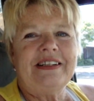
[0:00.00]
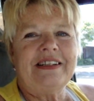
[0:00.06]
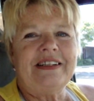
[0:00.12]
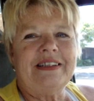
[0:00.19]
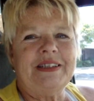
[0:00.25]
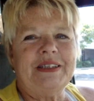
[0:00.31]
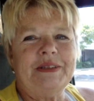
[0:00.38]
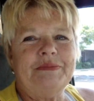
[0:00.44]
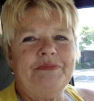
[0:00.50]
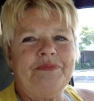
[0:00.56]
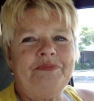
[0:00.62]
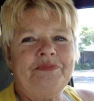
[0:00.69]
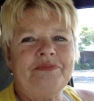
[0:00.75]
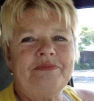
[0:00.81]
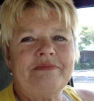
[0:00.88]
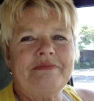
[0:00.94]

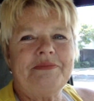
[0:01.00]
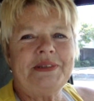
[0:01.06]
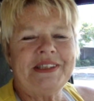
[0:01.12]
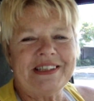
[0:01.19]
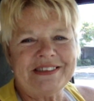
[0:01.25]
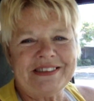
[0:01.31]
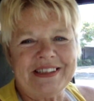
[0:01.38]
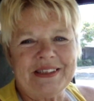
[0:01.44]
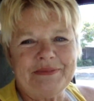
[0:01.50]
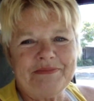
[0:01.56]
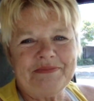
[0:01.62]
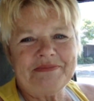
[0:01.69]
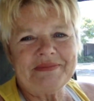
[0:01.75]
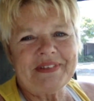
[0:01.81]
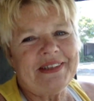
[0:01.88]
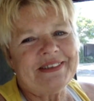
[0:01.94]
But that's it.
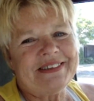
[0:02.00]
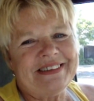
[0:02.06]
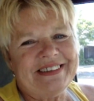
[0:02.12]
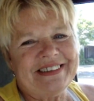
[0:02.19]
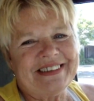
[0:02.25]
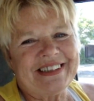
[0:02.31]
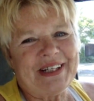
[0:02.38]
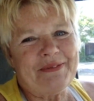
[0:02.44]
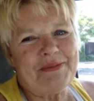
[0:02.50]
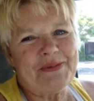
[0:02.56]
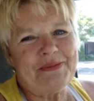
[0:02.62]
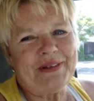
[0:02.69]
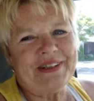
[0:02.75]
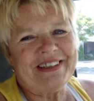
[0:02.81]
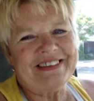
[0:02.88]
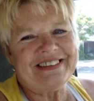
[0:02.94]
I'll see you in a couple
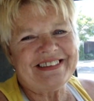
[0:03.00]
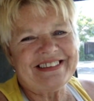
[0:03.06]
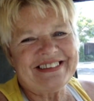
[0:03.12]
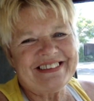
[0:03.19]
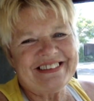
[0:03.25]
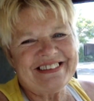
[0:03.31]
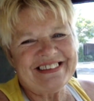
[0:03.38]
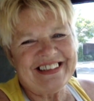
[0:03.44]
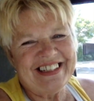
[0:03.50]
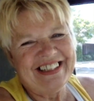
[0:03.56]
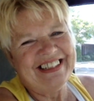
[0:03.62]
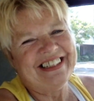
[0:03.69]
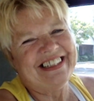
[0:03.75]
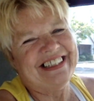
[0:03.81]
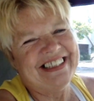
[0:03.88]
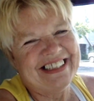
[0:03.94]
minutes.
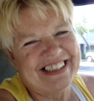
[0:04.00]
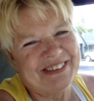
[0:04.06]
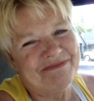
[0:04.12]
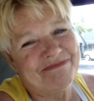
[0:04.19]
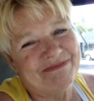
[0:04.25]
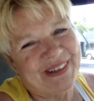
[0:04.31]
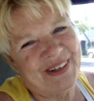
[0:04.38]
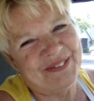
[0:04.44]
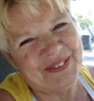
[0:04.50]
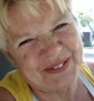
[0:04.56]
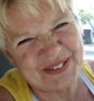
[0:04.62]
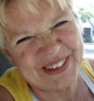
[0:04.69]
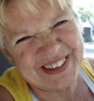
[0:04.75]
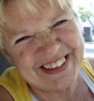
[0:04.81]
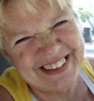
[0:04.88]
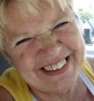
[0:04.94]

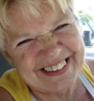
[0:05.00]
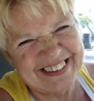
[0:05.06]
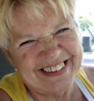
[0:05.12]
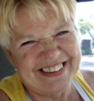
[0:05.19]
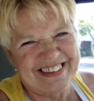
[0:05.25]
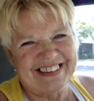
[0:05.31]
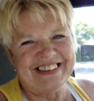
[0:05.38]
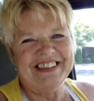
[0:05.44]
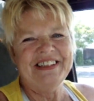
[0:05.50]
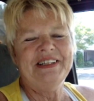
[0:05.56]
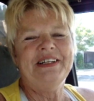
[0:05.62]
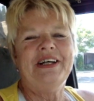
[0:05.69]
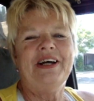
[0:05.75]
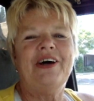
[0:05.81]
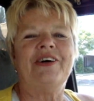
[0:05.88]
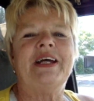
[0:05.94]
Probably.
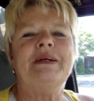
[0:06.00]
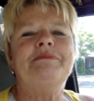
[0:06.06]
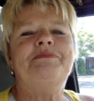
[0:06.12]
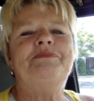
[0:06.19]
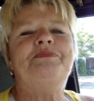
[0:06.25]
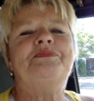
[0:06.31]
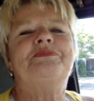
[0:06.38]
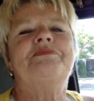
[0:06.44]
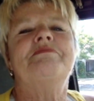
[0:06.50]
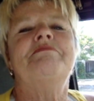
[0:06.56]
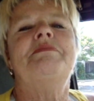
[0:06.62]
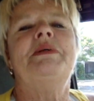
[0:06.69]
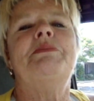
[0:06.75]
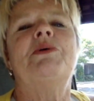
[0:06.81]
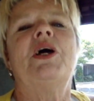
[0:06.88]
Okay, be